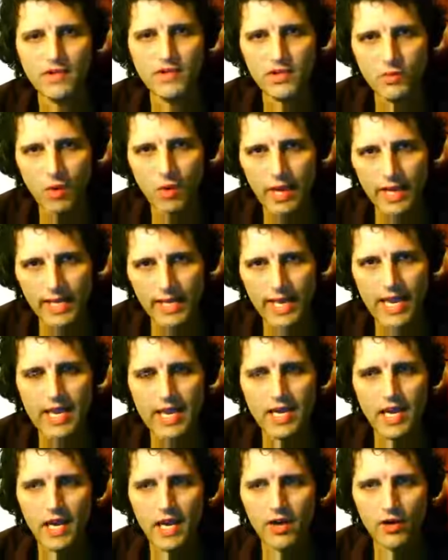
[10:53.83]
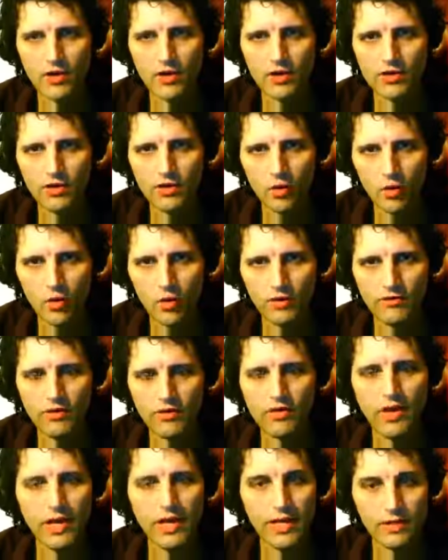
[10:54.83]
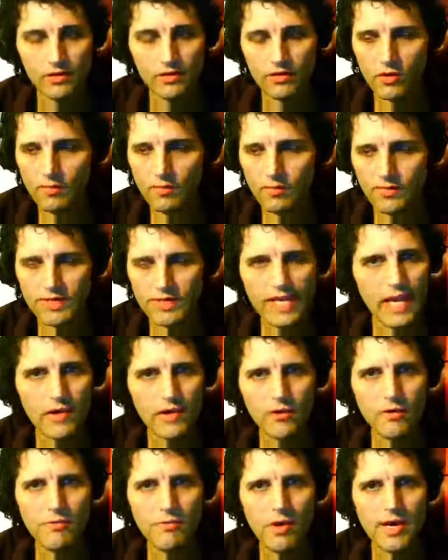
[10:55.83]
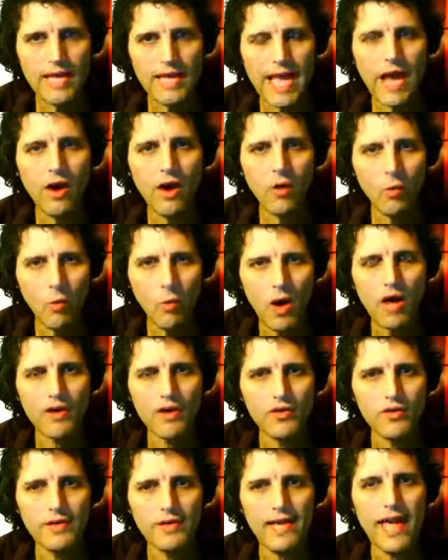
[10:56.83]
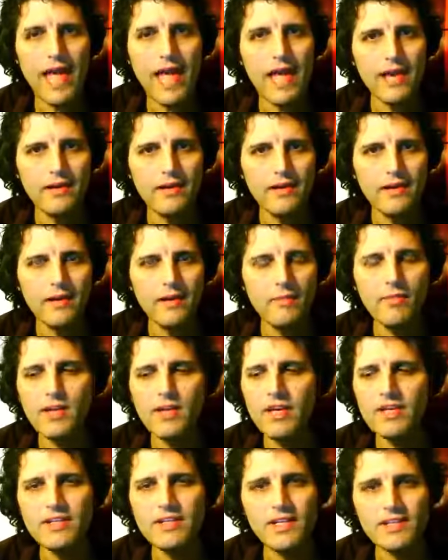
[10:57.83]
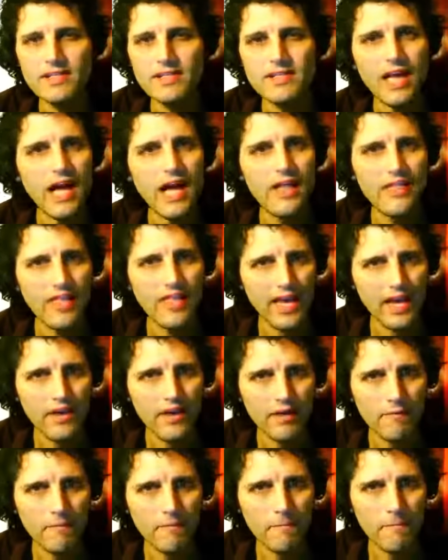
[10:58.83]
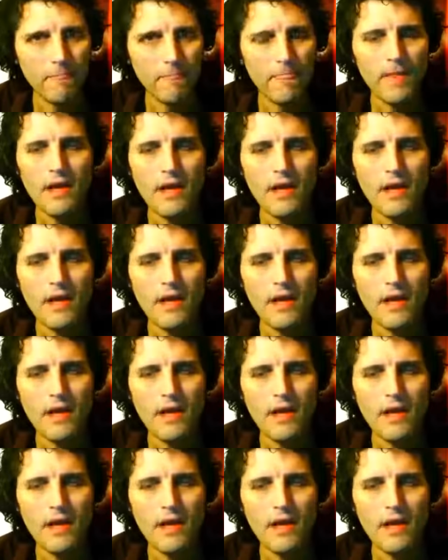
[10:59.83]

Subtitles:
And this is why, again, I urge all of you to get your money out while you can, because it's not there.